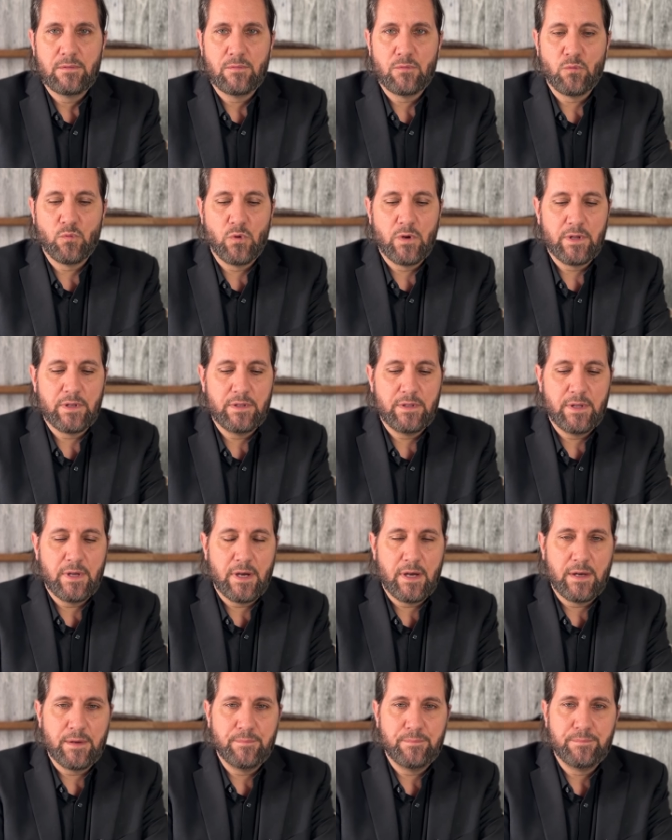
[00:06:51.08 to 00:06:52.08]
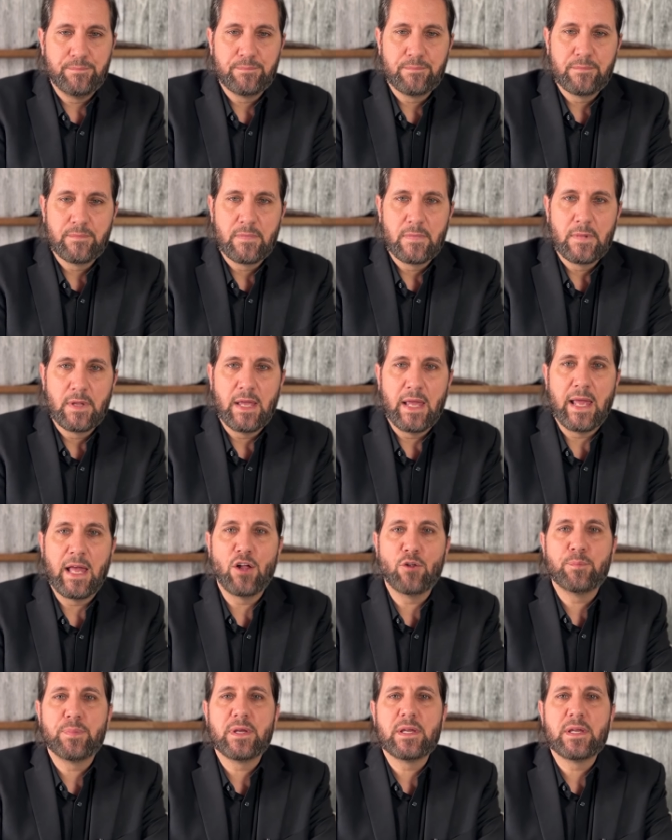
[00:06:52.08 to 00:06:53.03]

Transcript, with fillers: would uh, help